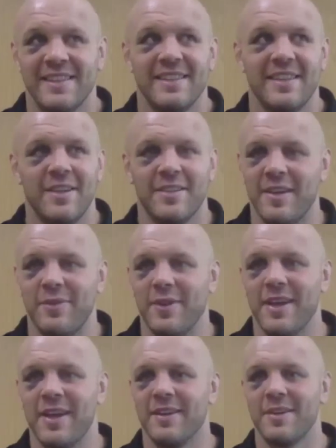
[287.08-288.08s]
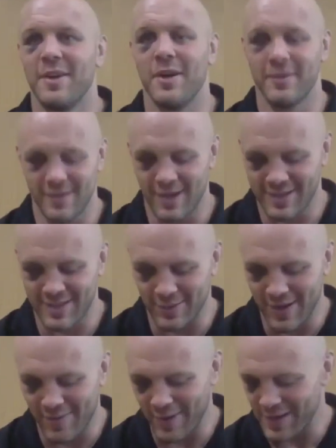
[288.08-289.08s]
Oh, definitely. Yeah, you know, I still
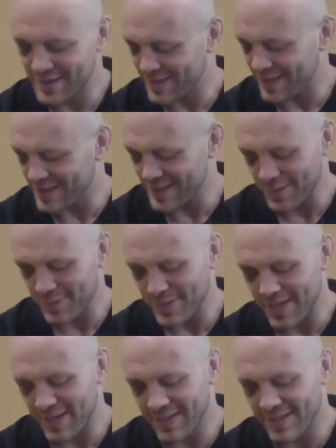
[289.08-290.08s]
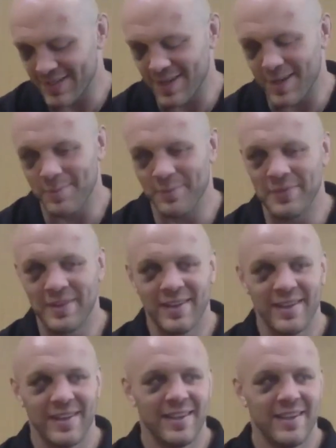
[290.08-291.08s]
love it. I still see it as a
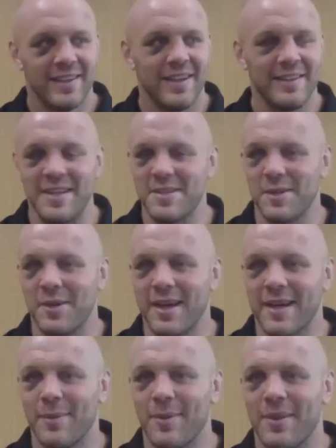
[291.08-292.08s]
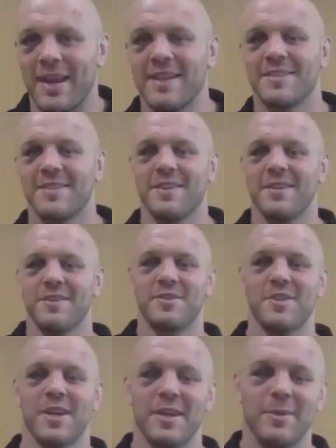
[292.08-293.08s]
decent crack coming in the lads and
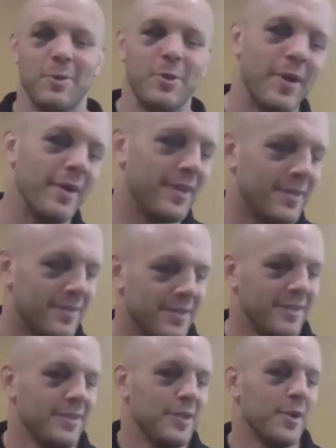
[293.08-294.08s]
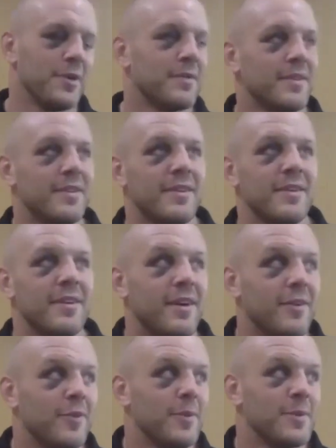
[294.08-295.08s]
chucking the ball around. But, you know,
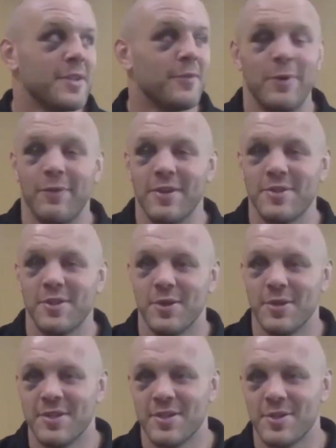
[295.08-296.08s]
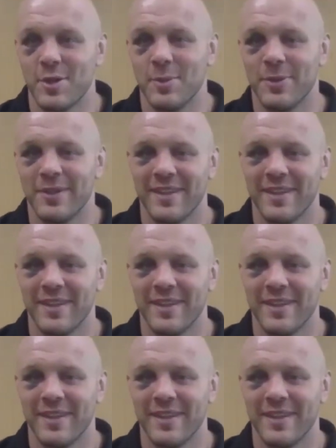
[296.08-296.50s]
I feel myself privileged to do it as a job.